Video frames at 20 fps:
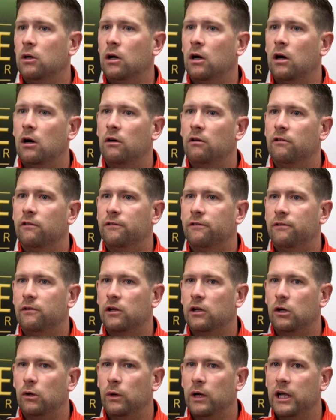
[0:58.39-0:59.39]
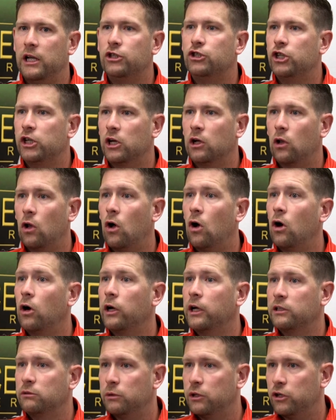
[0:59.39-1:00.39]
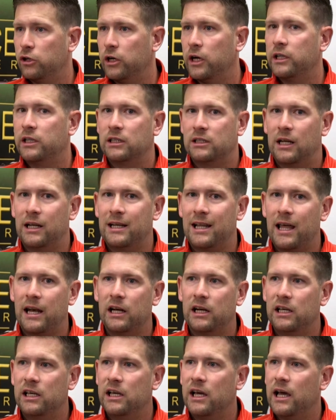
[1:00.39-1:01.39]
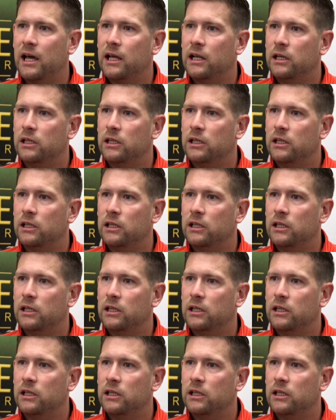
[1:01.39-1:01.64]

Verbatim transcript: of, you know, inching along as we create this identity at, uh,